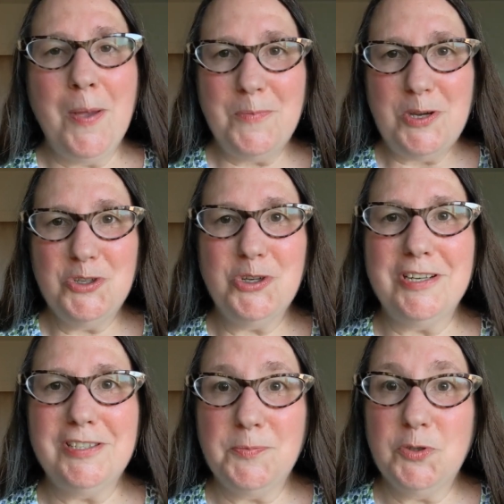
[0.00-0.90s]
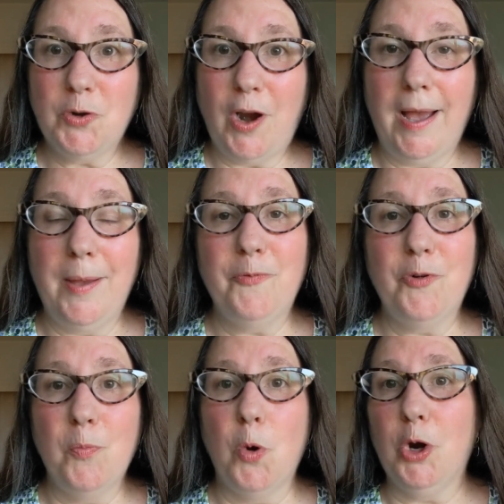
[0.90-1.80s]
be sure to subscribe
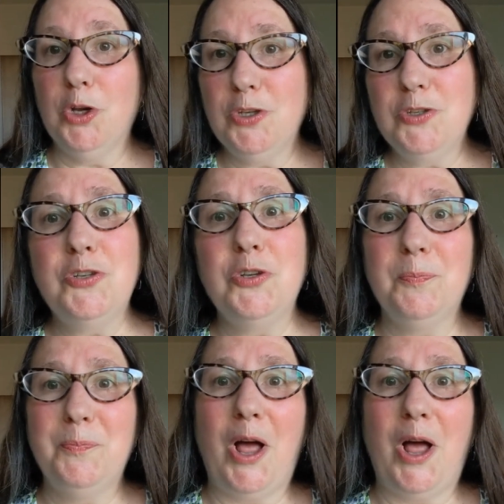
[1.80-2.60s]
for more YouTube,